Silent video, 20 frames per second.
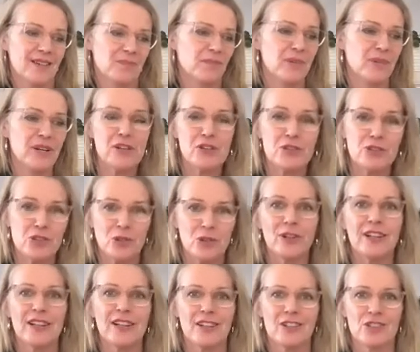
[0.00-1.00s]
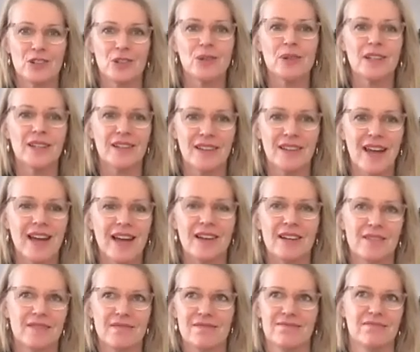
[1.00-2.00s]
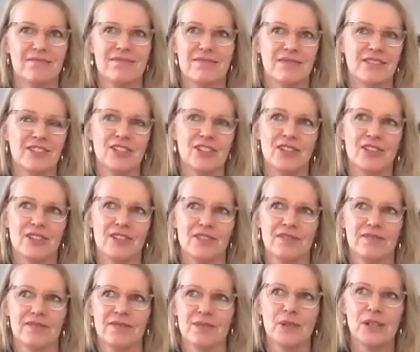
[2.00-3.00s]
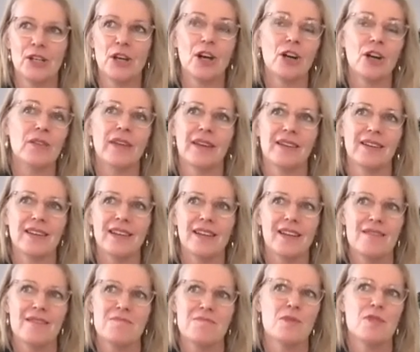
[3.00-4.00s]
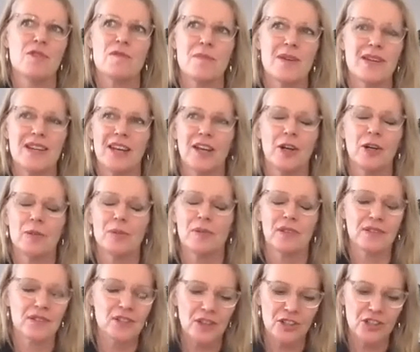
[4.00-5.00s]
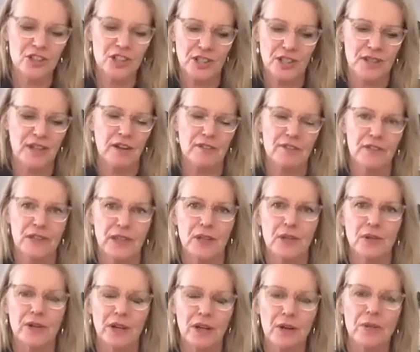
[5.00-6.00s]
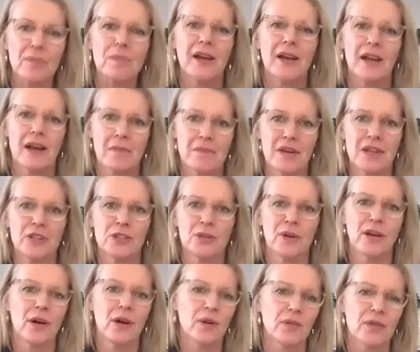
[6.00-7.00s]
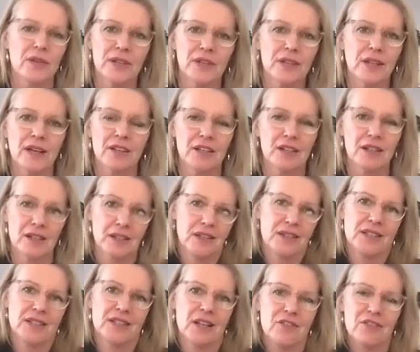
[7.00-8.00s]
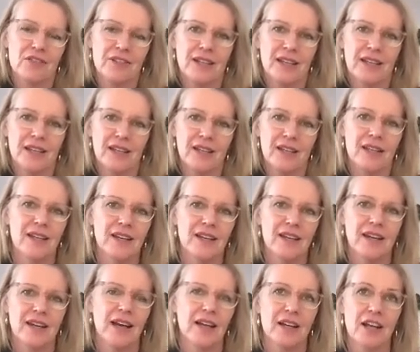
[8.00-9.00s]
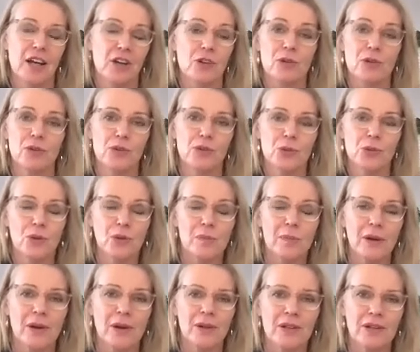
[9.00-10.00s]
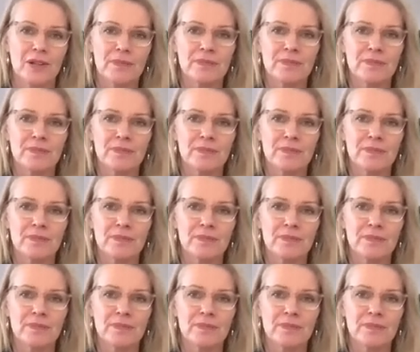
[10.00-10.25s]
bring you joy to do it. We know that movement helps not just our physical health, but our mental health. It's definitely a crucial component.